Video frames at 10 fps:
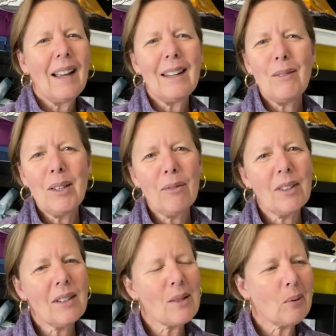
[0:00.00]
even if
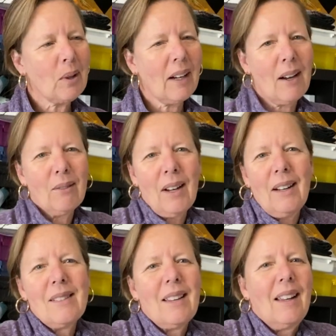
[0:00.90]
it doesn't work out right,
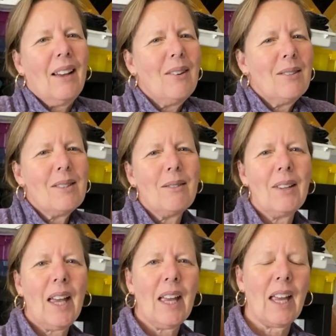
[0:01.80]
it's like, oh, it's
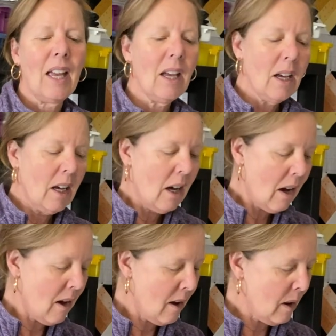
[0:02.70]
okay.
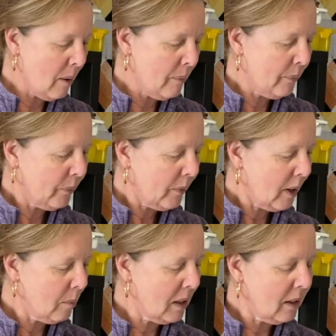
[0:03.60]
I
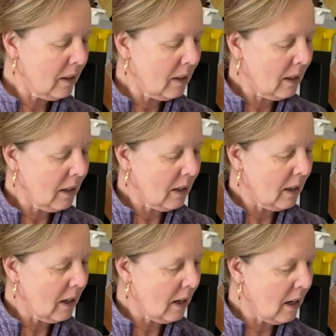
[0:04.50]
mean,
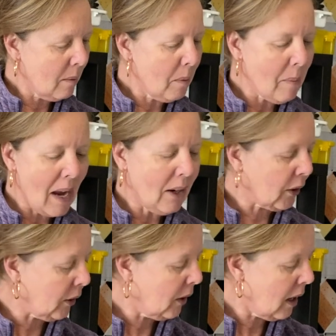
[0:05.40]
I'm a
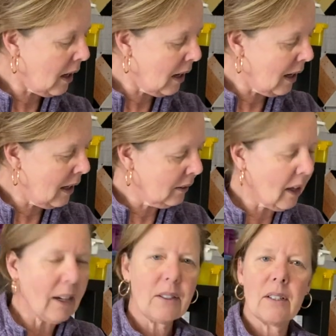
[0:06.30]
maker. I
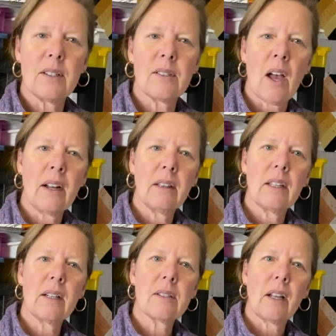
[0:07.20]
like to design
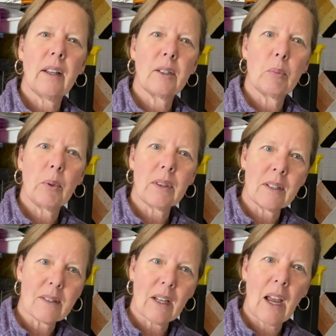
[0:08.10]
things. I like to put
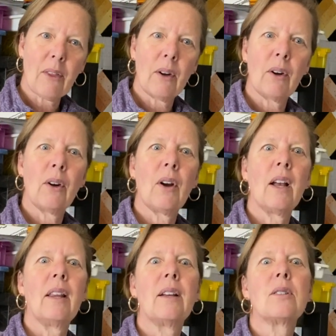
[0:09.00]
things together.
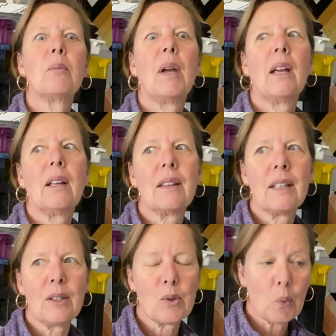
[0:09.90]
I like to make
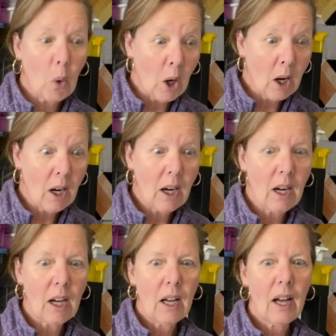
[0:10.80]
things
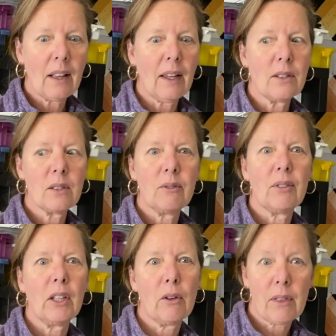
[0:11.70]
work. I like to
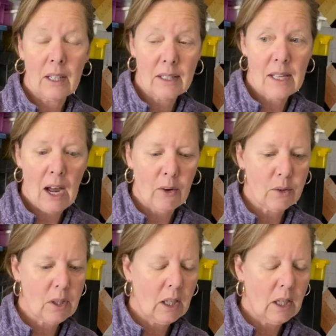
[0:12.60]
figure things out.